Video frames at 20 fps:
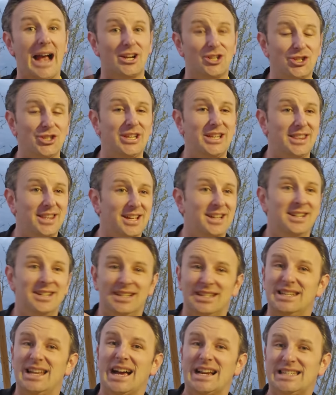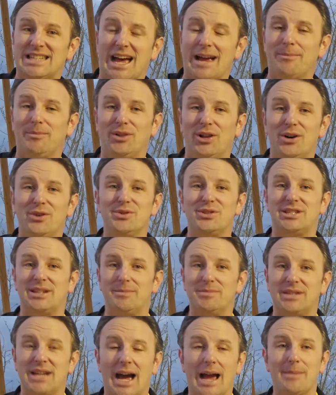Actually, the nighttime lows
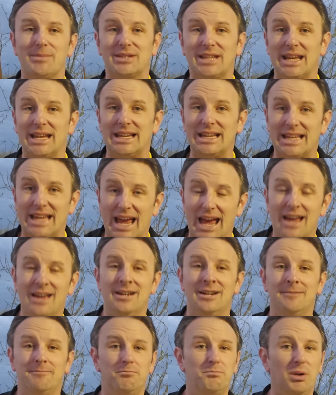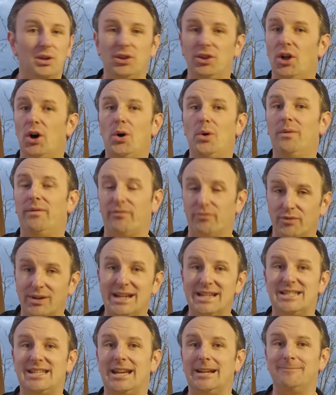sometimes can get below
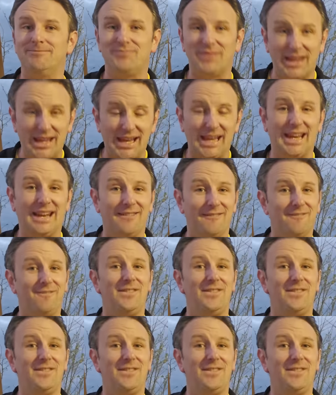freezing in